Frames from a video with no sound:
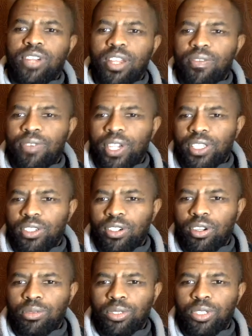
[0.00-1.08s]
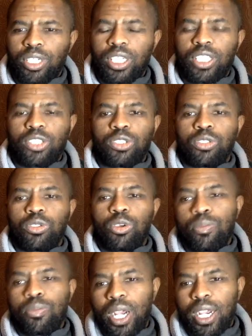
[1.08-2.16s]
really fighting corruption, that they should go
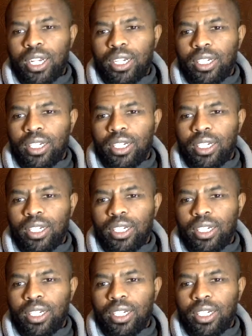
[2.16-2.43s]
back